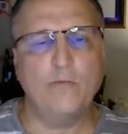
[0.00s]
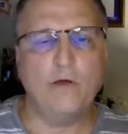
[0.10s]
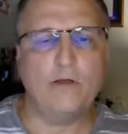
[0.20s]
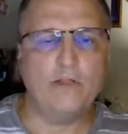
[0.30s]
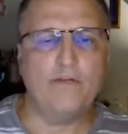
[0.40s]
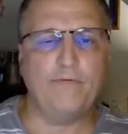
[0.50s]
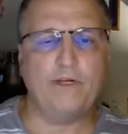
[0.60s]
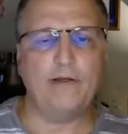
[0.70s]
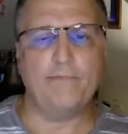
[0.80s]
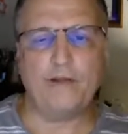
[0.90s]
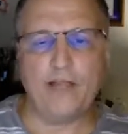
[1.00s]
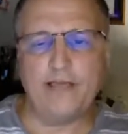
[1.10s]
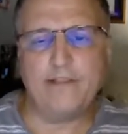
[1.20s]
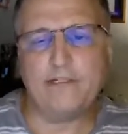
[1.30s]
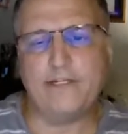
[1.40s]
Well, if we
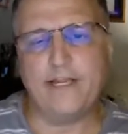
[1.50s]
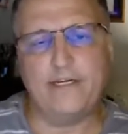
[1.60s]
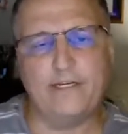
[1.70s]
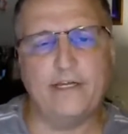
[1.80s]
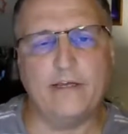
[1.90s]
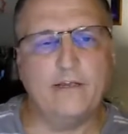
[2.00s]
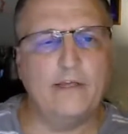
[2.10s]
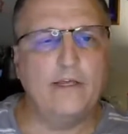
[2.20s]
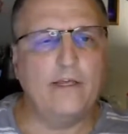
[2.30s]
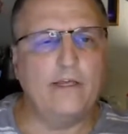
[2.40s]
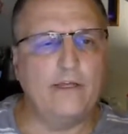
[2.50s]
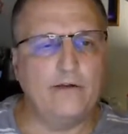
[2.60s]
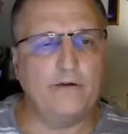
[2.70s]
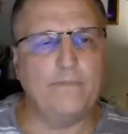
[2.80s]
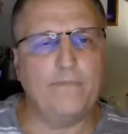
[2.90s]
apply this idea
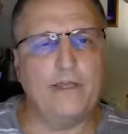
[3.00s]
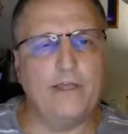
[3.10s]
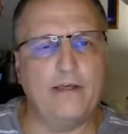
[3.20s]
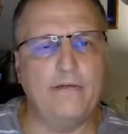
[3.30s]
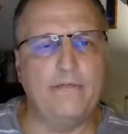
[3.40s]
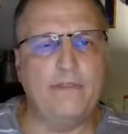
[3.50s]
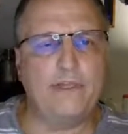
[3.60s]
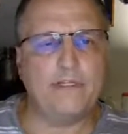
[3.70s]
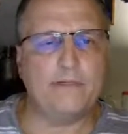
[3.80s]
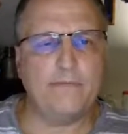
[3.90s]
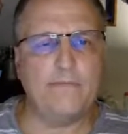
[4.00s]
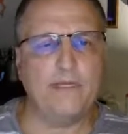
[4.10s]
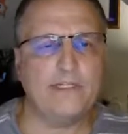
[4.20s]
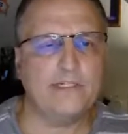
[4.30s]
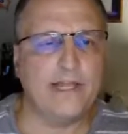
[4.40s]
here, this
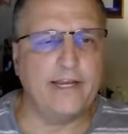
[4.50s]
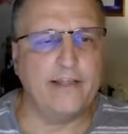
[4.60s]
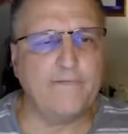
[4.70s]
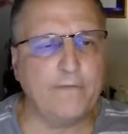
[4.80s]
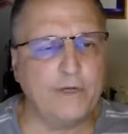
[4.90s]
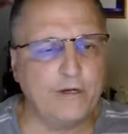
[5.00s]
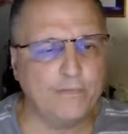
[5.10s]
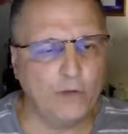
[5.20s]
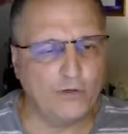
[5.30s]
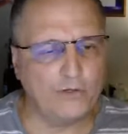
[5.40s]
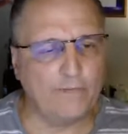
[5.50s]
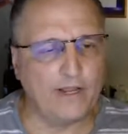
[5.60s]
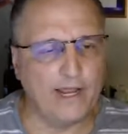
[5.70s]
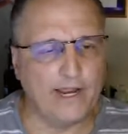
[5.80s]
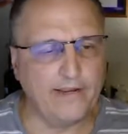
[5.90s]
means that if I'm going to
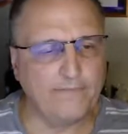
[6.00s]
multiply